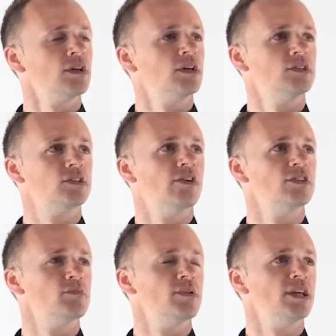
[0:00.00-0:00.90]
is going
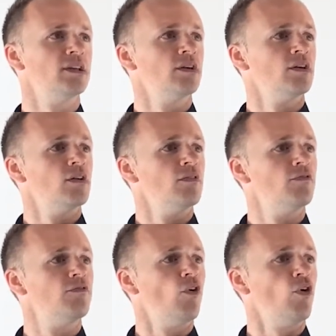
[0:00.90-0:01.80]
to be
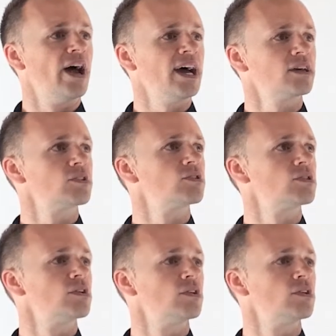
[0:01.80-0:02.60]
4x